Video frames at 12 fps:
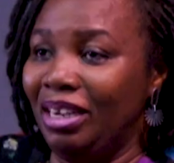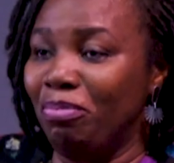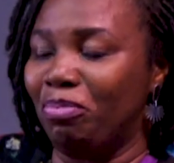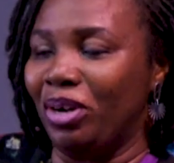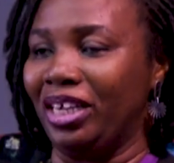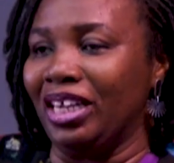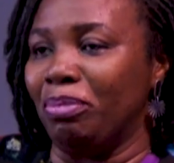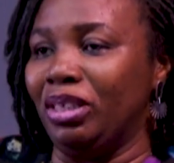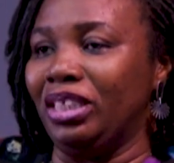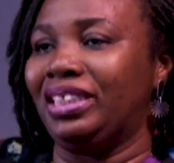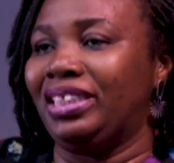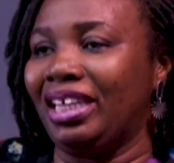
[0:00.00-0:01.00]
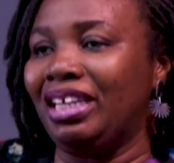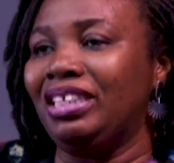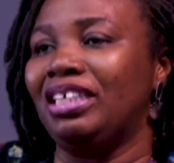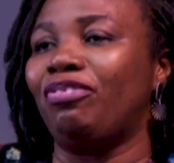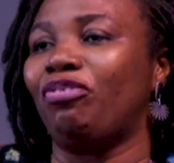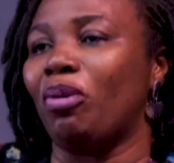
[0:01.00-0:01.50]
bread, I mean, taking
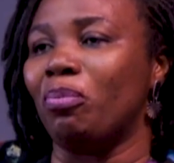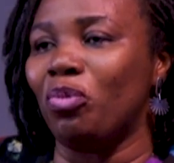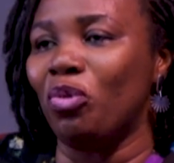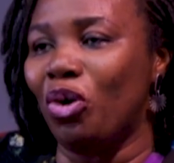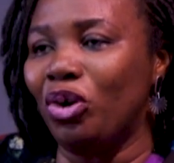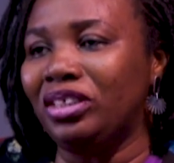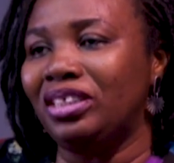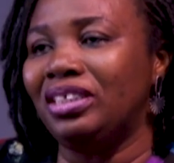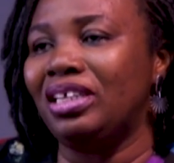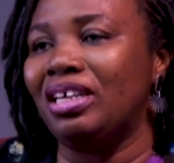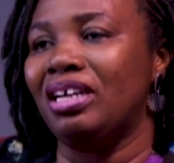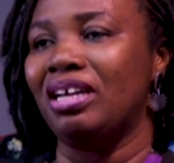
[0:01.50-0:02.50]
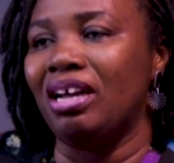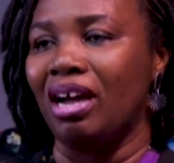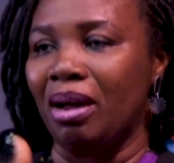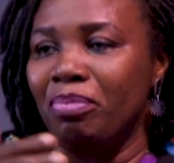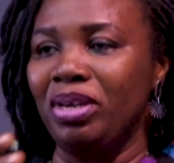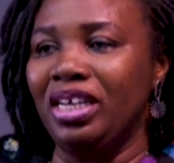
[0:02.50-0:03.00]
it from one,
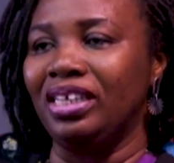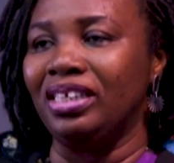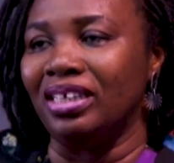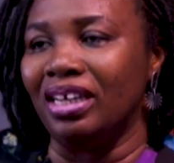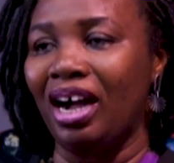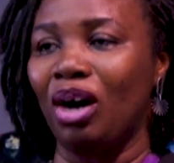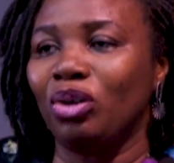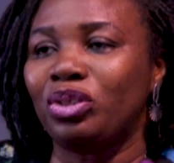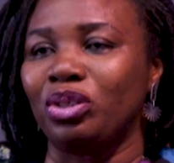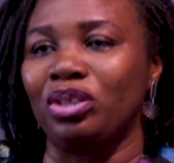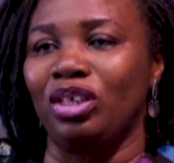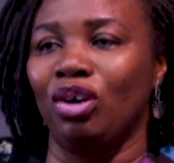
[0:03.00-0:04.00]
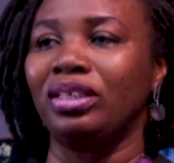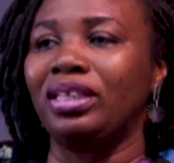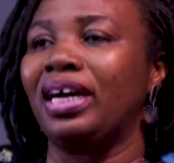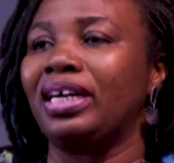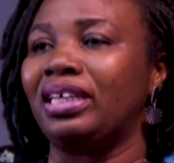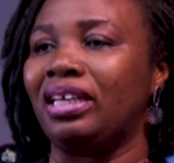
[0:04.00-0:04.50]
house to the
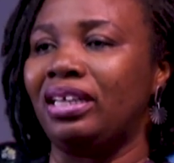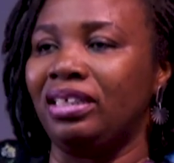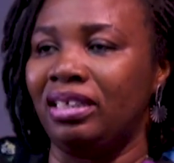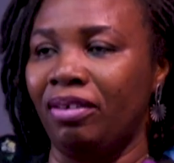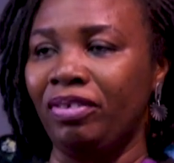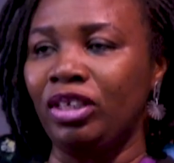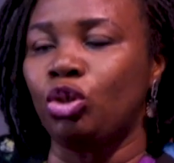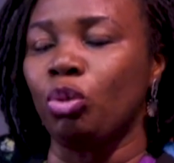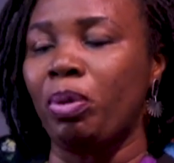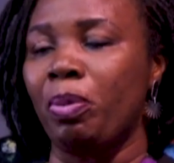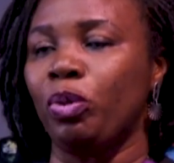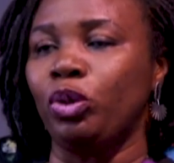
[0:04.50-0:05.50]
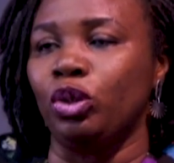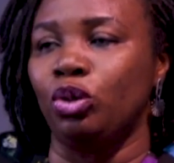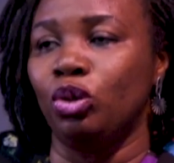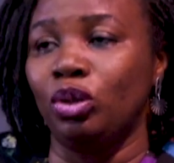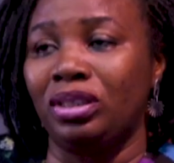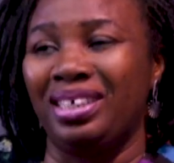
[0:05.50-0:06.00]
other, giving it to people, you
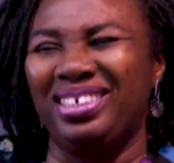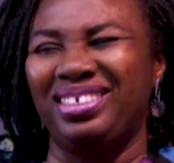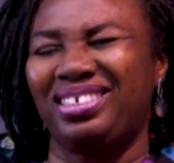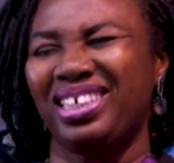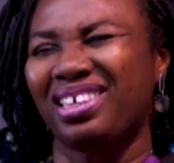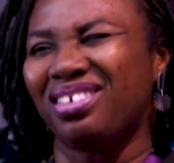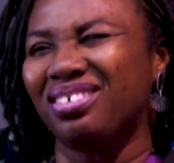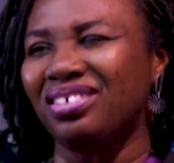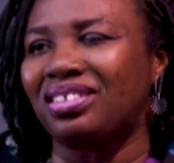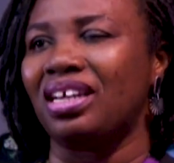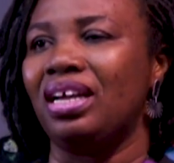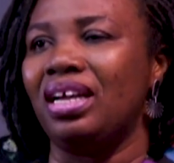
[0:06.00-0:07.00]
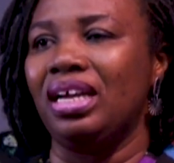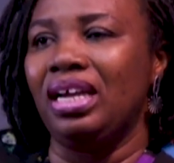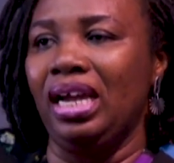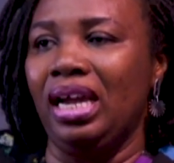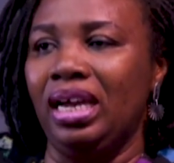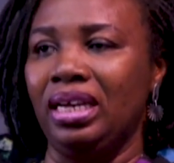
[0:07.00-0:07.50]
know, the trickles
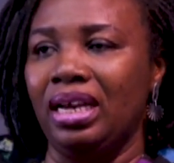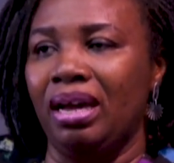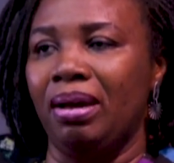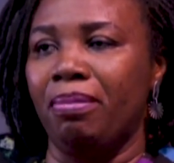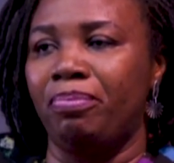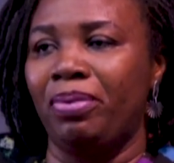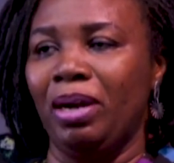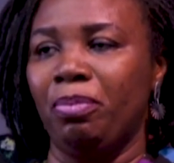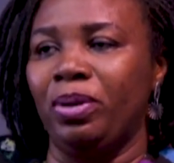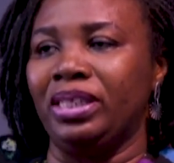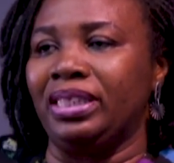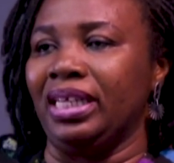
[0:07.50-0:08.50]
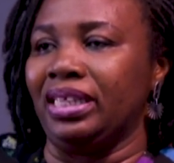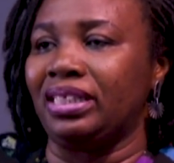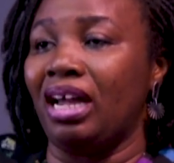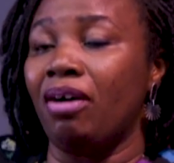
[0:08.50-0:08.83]
in bread business. I've